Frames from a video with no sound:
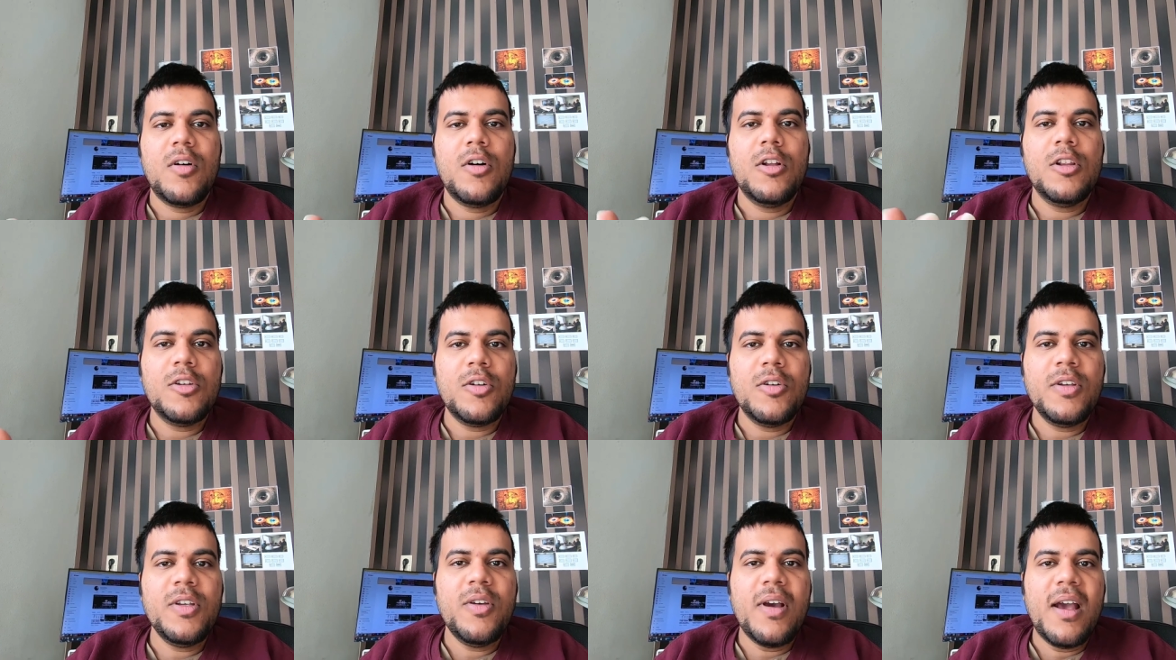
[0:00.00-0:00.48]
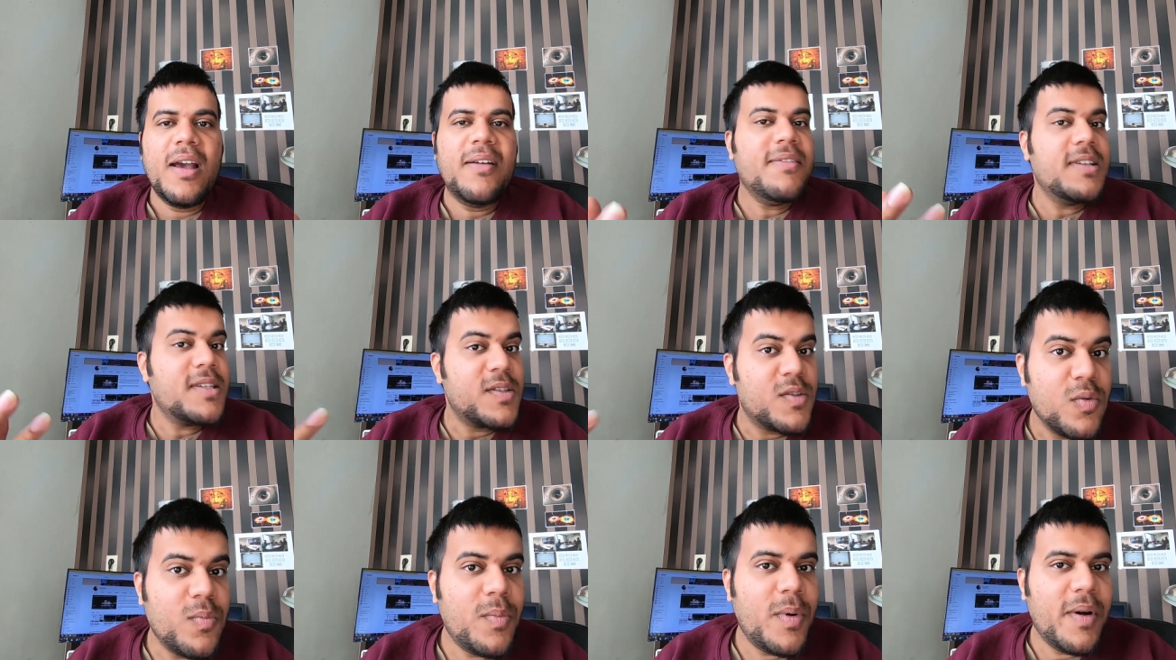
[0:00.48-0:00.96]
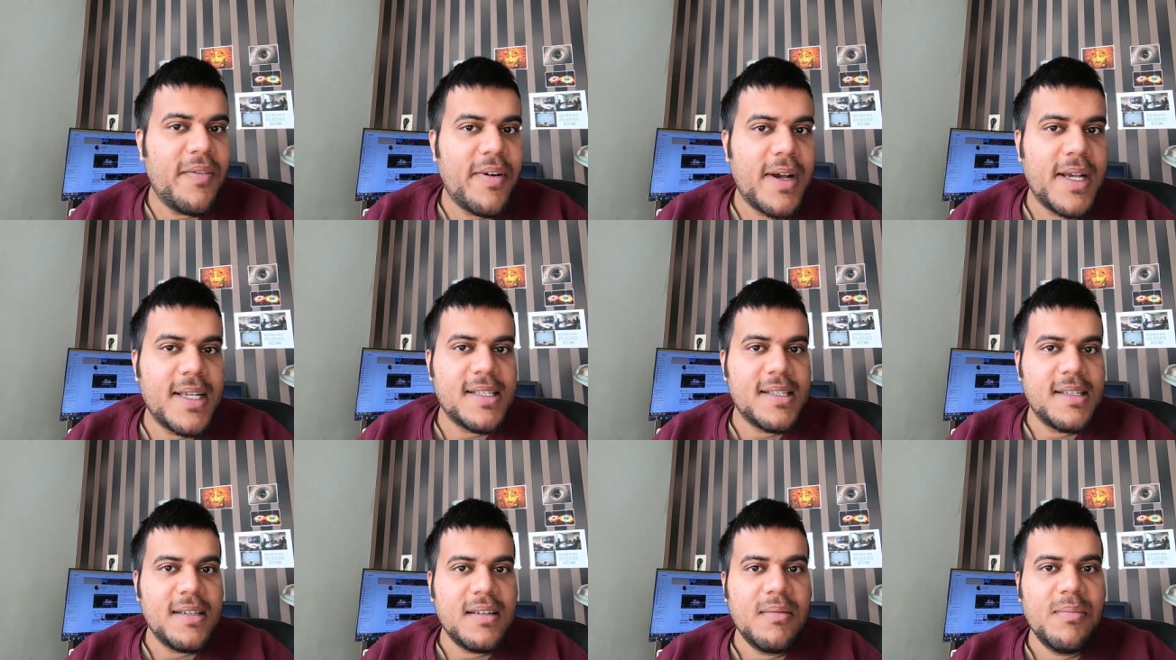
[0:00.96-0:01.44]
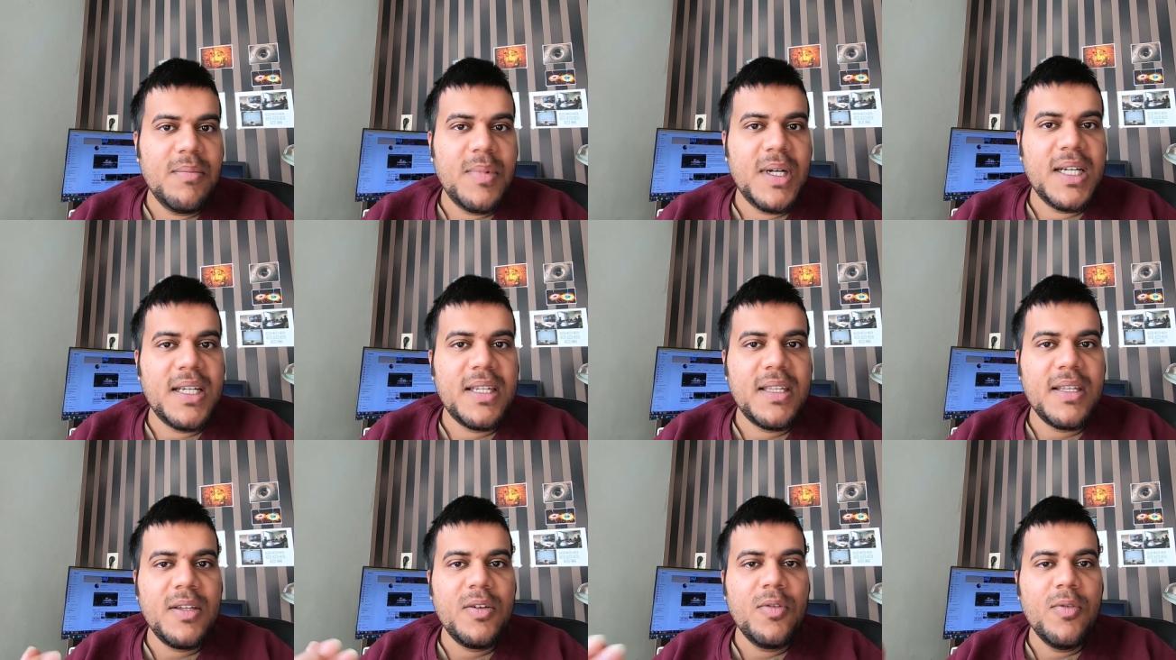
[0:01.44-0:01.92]
although you have a supervisor
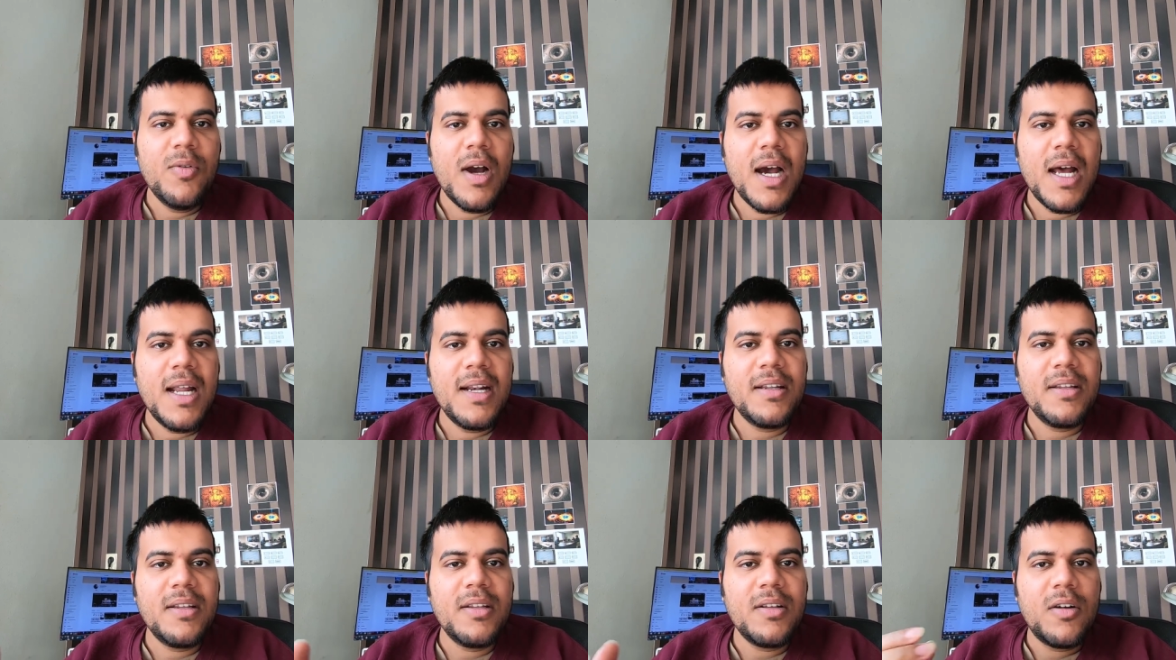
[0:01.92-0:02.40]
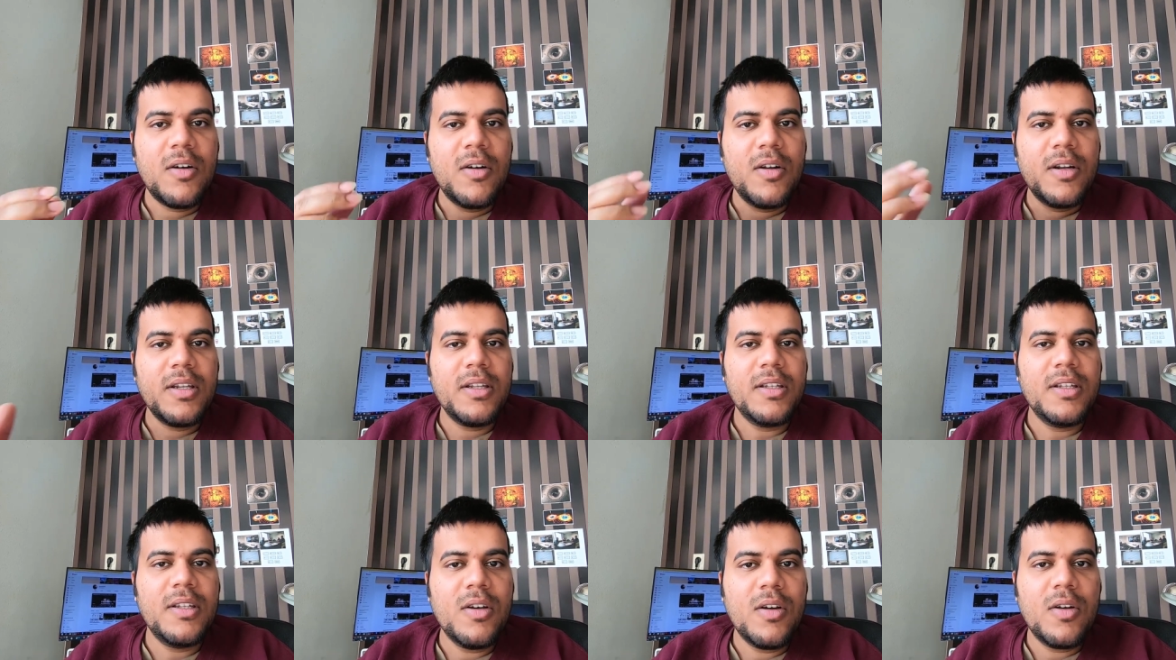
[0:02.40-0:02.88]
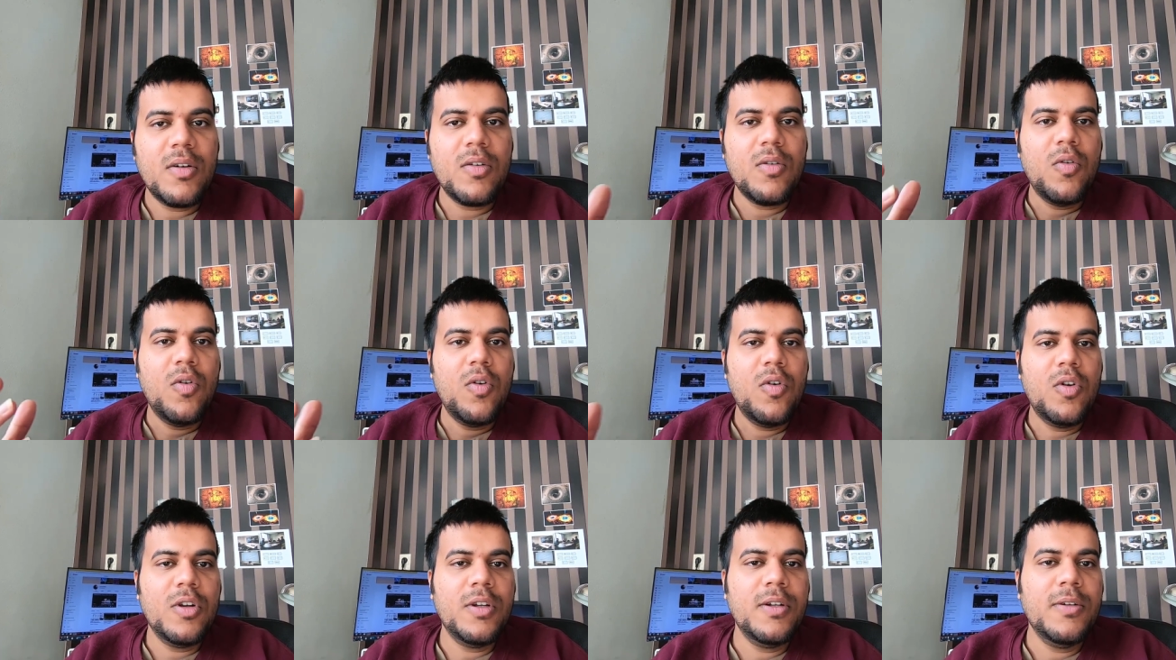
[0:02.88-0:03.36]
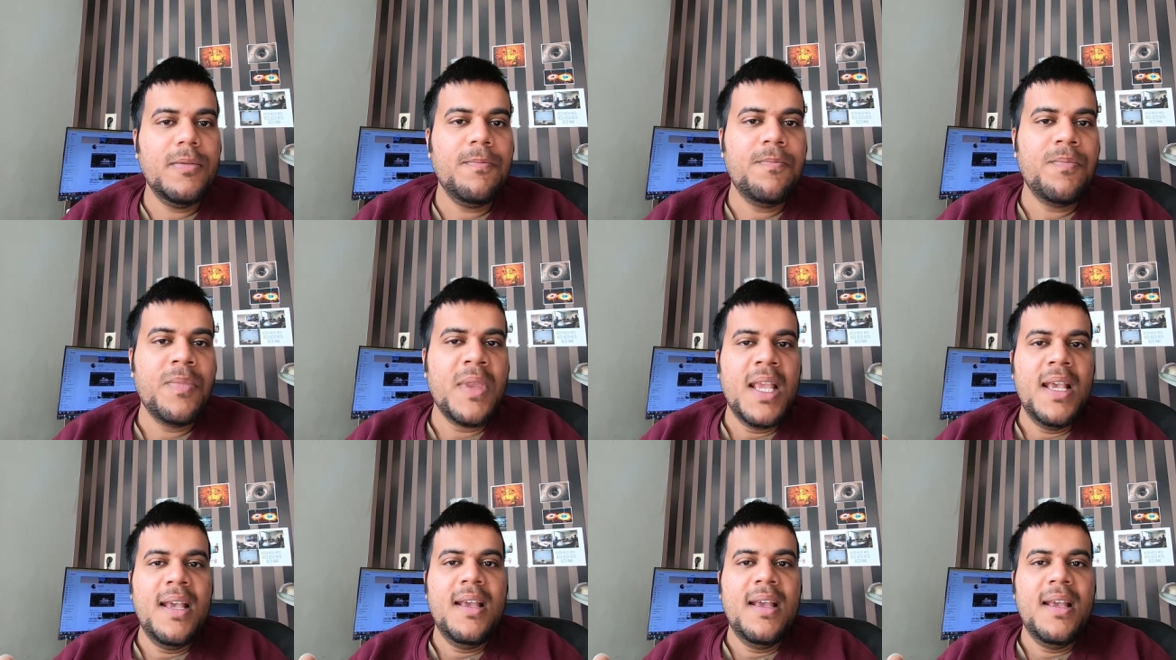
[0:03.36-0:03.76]
but you are or your own